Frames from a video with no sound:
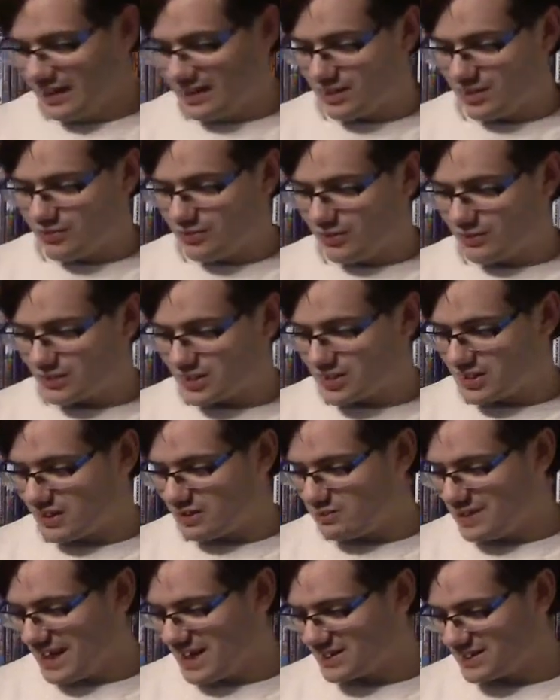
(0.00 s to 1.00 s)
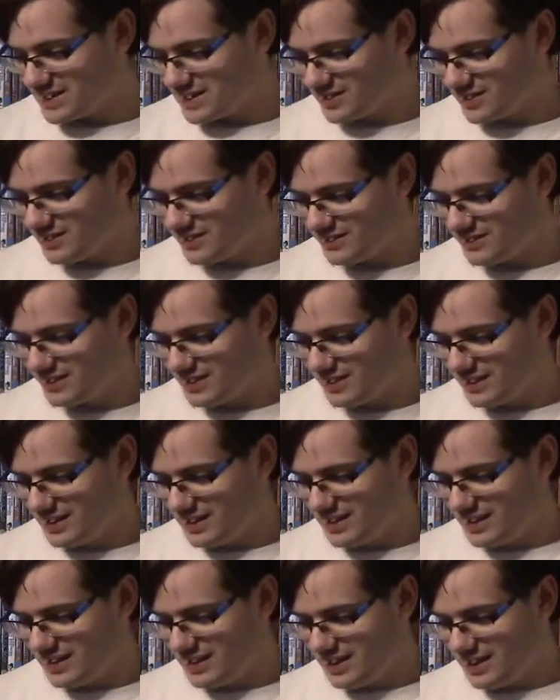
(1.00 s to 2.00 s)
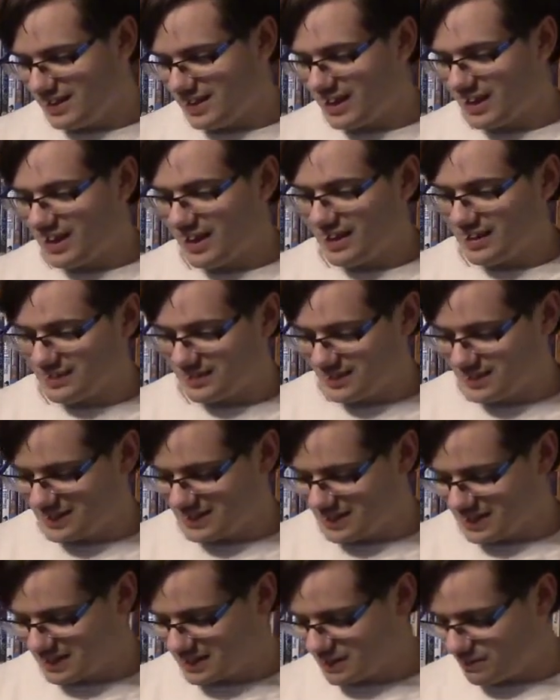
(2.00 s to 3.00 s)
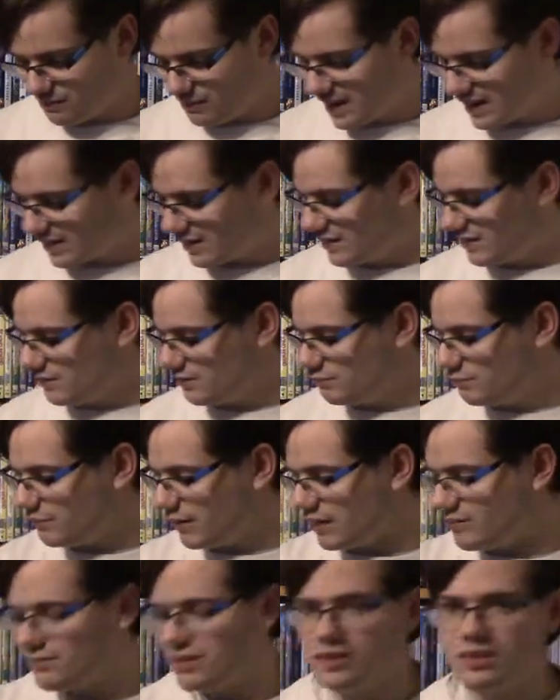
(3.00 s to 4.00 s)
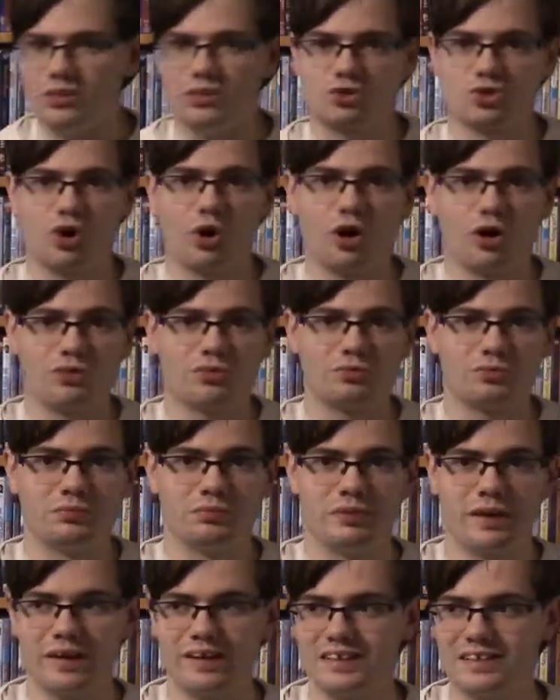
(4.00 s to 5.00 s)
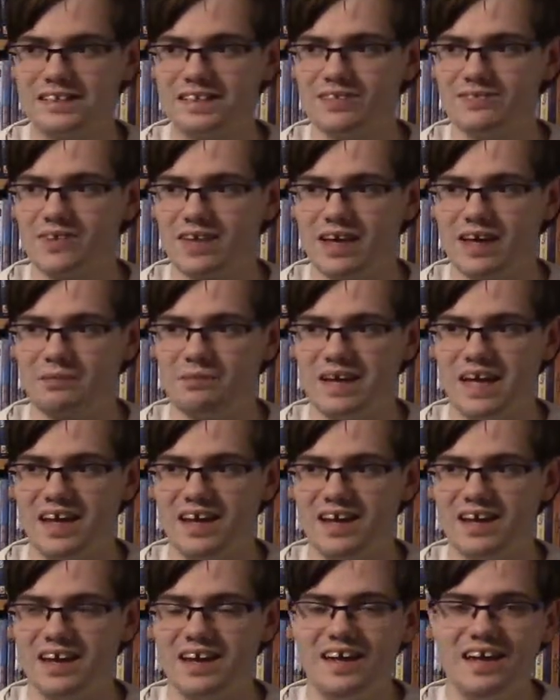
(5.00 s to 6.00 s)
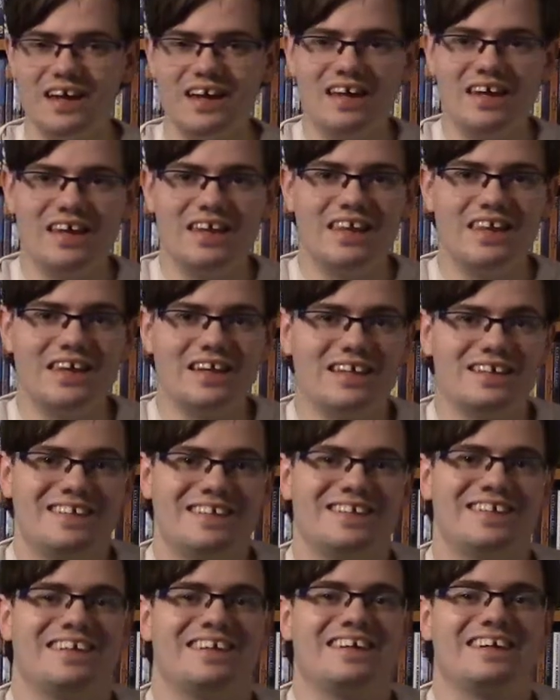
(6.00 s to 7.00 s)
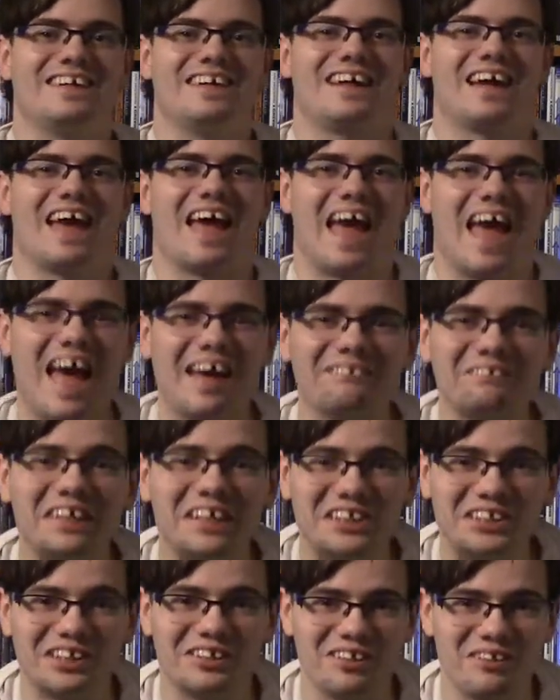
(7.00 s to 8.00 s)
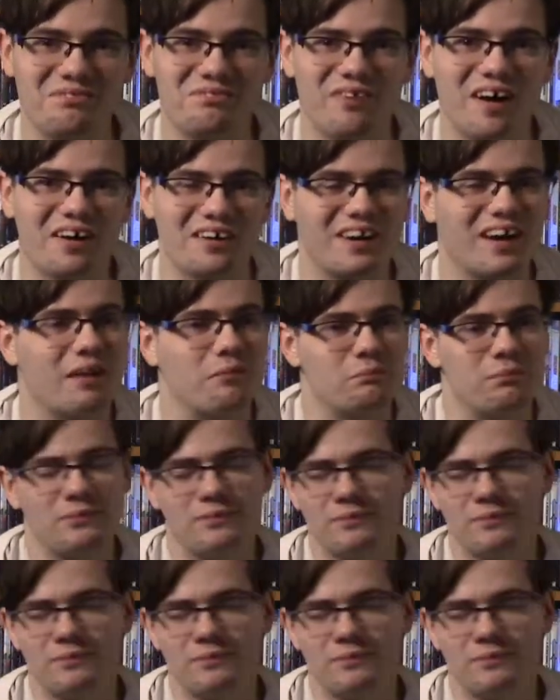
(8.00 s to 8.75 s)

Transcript: of quote Cinemassacre, and since the fact that my videos are rated TVMA, then happy shut the fuck up.